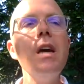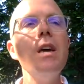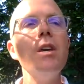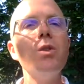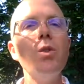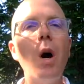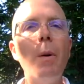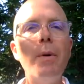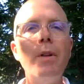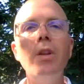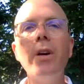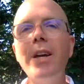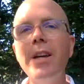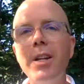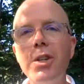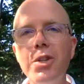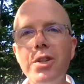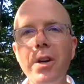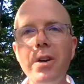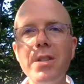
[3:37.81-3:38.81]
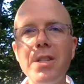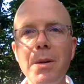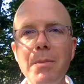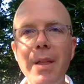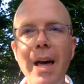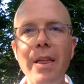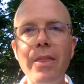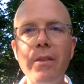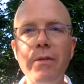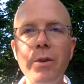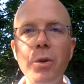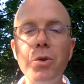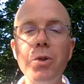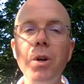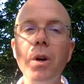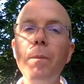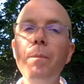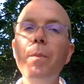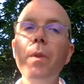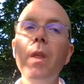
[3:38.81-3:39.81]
So I'll be looking to share some of that in the future